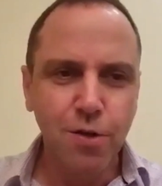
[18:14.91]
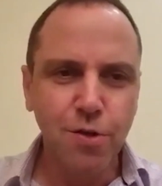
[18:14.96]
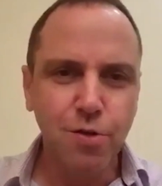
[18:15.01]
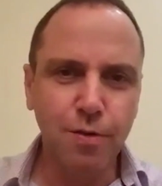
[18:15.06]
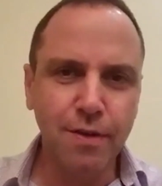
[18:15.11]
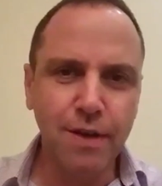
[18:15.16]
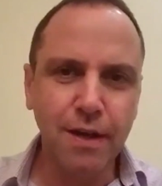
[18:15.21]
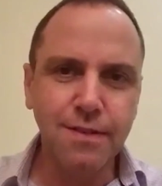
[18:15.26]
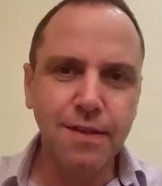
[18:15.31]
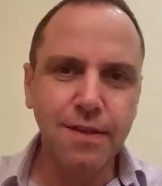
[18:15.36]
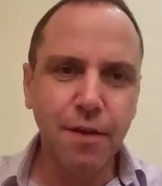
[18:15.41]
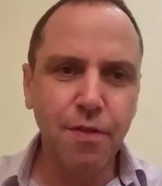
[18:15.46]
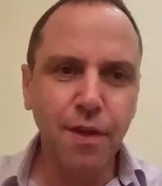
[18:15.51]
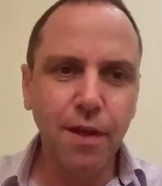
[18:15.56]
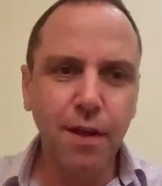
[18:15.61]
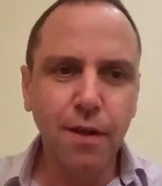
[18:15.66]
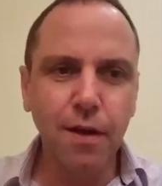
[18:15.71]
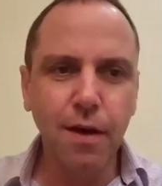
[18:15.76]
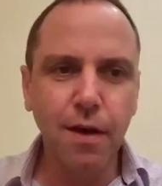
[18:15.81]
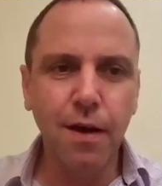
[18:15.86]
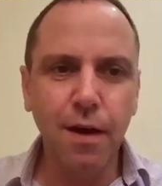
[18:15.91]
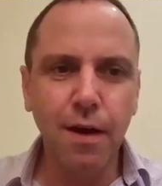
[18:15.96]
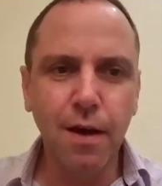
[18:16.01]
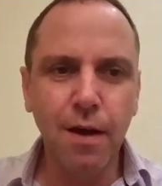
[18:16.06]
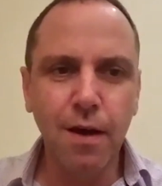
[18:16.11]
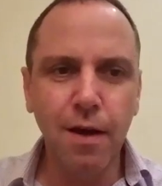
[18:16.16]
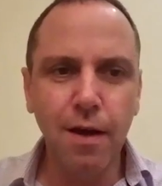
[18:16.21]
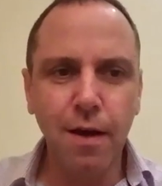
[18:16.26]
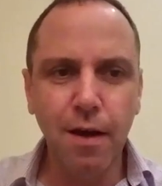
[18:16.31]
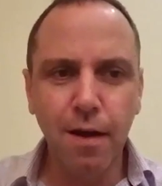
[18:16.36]
So that's, I think,
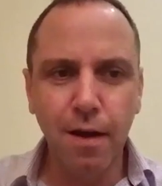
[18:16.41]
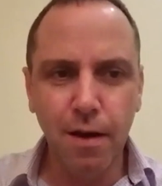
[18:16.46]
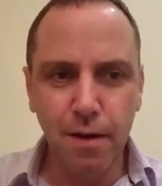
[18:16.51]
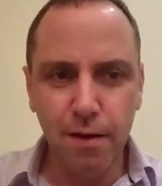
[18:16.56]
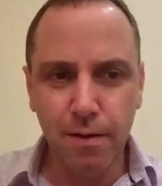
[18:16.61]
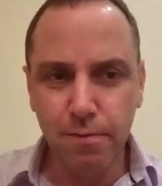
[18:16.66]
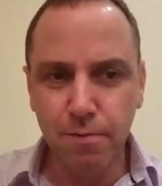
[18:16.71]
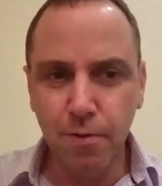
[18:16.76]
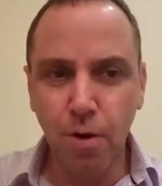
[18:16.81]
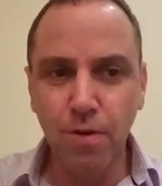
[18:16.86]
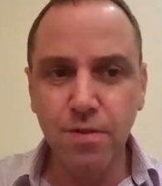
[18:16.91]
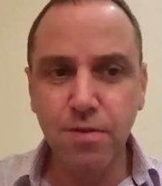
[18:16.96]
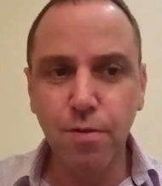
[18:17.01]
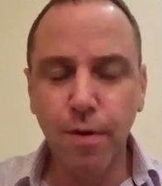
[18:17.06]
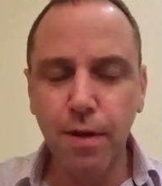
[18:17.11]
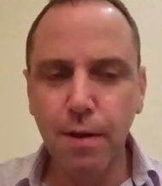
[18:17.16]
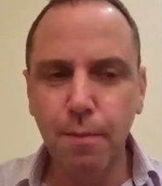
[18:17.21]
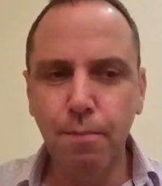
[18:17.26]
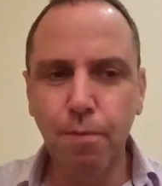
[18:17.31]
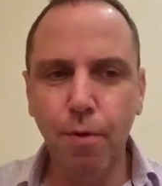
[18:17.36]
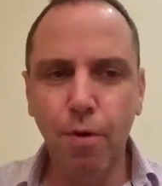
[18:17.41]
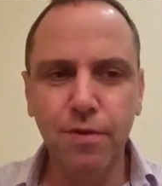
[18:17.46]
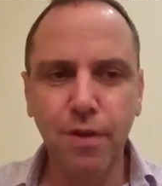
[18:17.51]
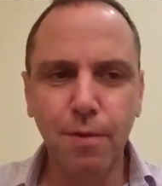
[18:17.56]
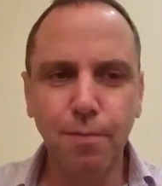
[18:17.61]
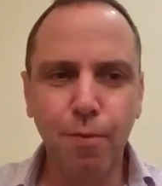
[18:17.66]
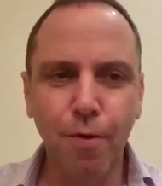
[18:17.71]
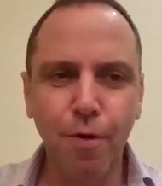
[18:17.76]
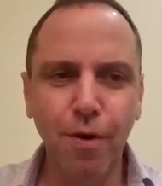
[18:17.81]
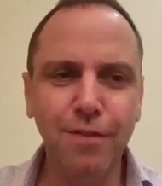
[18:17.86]
also an
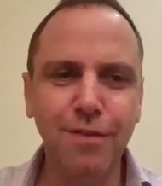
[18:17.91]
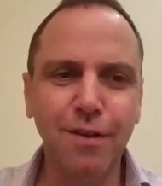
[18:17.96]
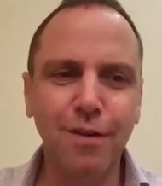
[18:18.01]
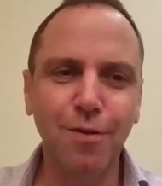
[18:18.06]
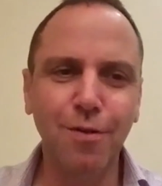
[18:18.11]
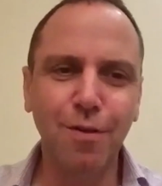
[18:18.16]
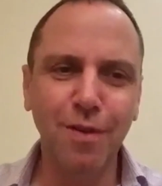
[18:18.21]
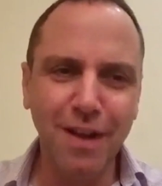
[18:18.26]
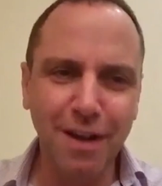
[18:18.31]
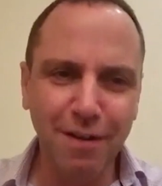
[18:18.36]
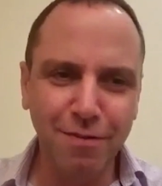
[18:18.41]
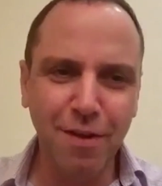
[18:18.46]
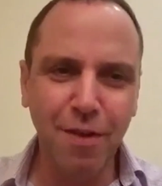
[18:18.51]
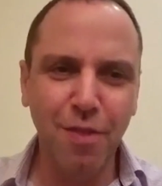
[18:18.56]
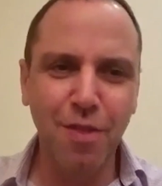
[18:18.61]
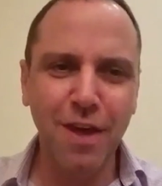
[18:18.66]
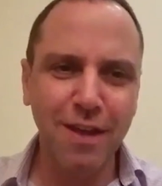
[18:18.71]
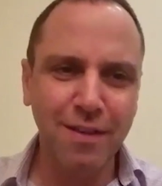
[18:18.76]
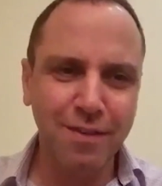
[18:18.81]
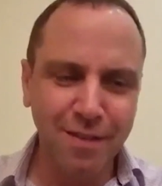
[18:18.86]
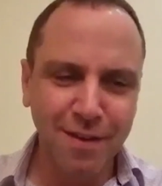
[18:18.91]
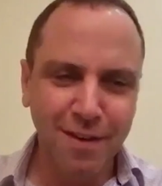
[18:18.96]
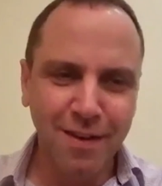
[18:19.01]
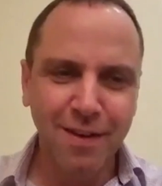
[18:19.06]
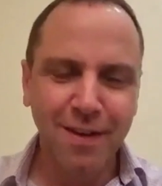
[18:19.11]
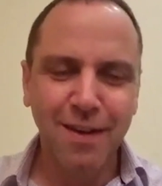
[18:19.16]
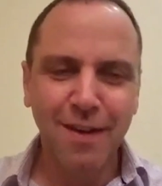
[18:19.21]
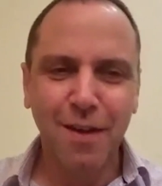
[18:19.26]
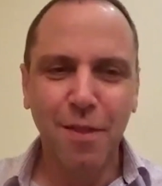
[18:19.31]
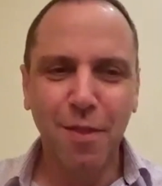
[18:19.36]
important point. And only after that,
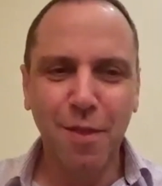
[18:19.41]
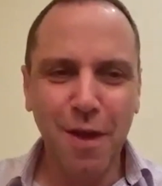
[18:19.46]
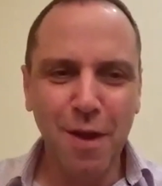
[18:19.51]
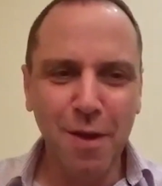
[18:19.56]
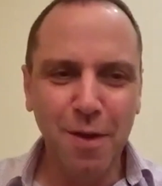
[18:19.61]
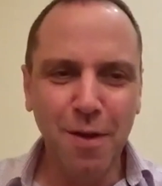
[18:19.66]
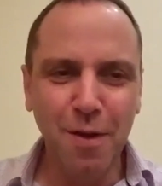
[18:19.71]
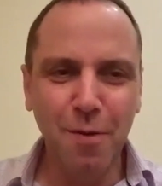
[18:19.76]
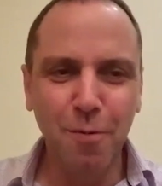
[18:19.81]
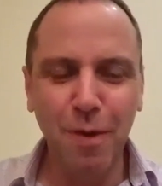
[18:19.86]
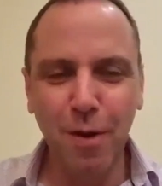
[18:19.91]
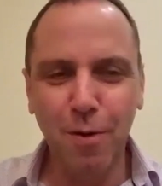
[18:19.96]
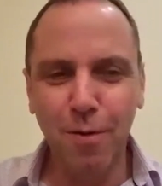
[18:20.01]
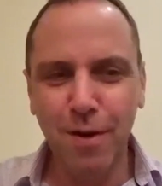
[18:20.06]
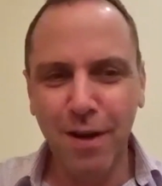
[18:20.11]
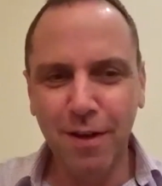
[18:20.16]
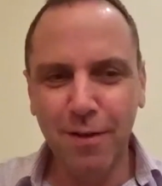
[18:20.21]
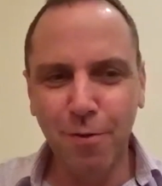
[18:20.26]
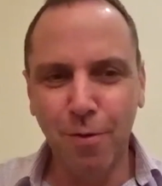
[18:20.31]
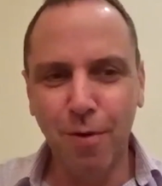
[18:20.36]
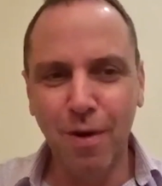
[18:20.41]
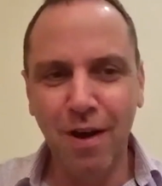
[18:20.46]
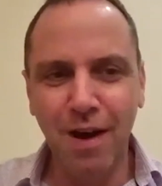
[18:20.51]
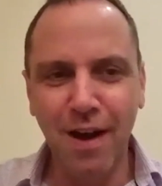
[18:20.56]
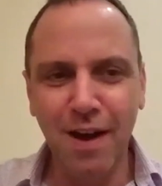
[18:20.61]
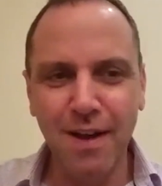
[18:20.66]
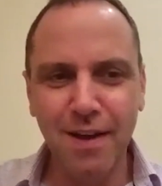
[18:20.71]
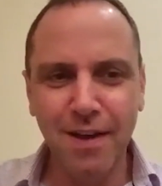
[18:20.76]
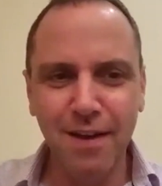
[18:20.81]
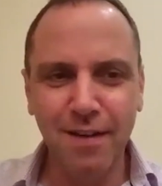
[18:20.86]
they relocate or
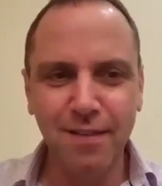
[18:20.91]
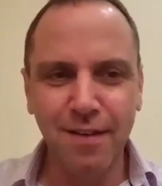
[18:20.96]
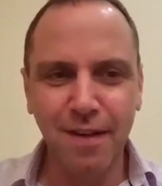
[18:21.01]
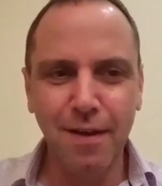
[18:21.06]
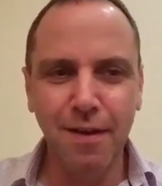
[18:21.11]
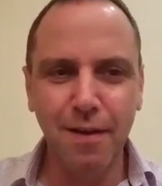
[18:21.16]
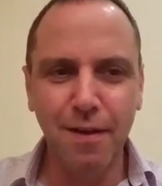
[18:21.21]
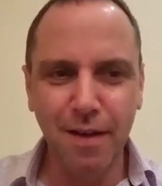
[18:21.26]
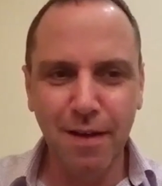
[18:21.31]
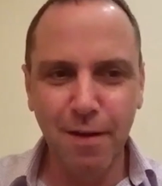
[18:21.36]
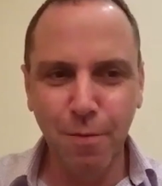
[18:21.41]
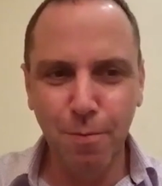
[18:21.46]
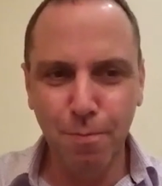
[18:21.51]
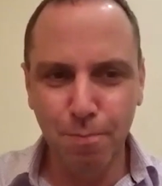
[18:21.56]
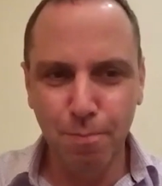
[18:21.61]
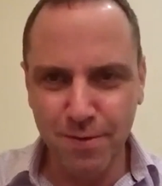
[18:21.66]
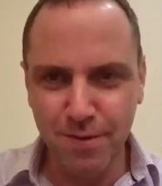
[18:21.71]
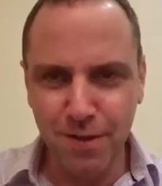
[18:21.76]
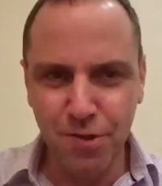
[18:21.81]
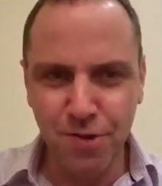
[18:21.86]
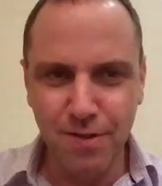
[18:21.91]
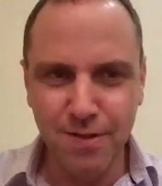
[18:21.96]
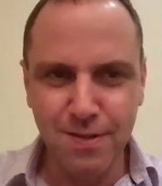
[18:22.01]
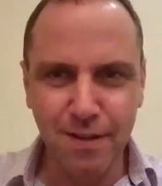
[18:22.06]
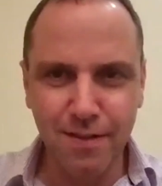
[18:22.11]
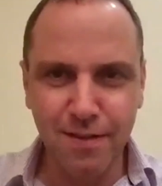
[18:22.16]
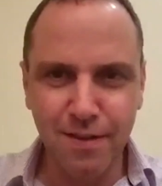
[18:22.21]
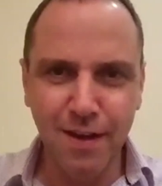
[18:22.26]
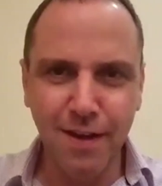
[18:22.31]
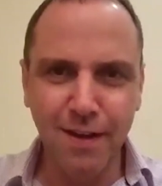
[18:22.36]
hire the positions
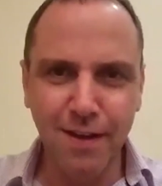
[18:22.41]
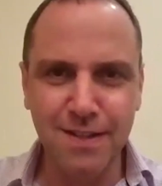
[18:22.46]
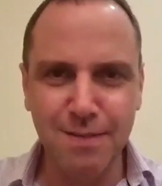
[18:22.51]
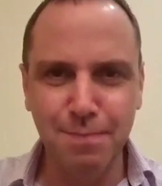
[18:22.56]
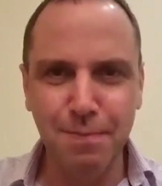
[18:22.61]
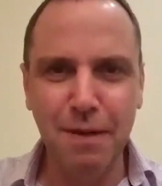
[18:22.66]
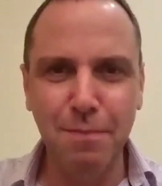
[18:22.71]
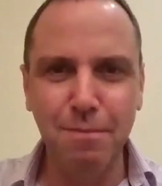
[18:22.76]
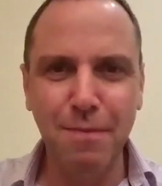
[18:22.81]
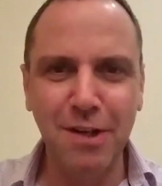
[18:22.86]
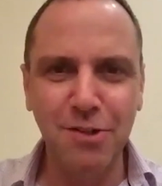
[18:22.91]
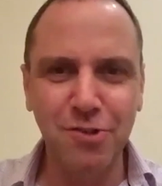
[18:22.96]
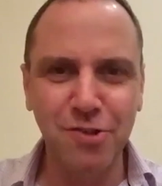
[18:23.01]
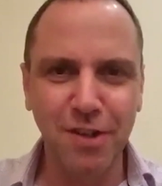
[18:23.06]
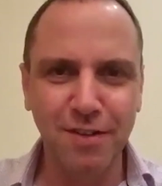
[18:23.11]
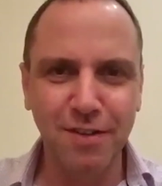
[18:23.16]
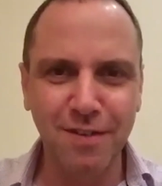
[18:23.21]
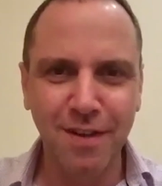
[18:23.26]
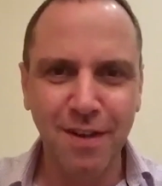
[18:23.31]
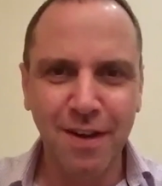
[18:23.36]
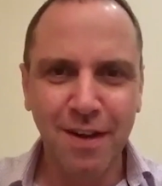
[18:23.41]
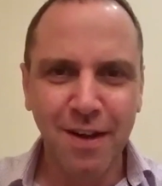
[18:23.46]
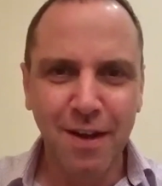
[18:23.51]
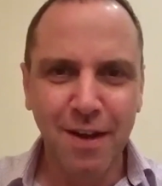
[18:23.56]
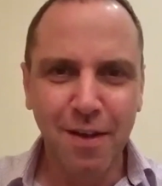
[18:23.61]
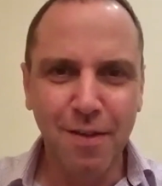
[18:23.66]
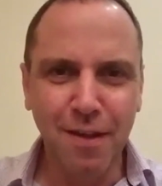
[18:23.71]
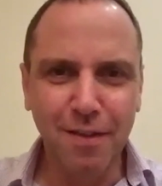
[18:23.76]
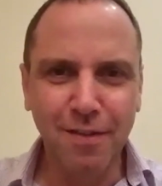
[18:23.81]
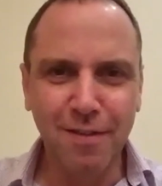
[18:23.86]
that Yasmin mentioned,
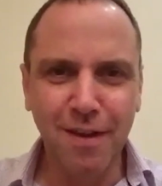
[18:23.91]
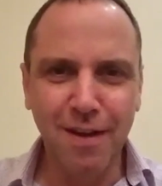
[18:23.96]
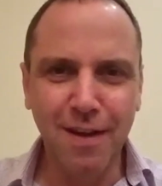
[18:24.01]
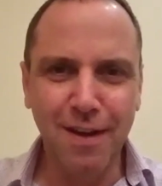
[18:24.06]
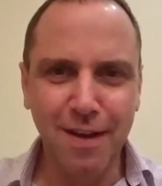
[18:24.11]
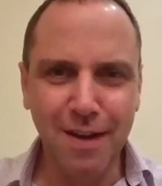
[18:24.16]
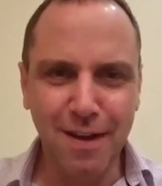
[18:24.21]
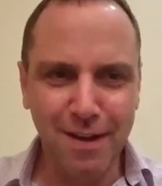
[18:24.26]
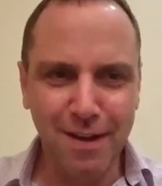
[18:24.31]
that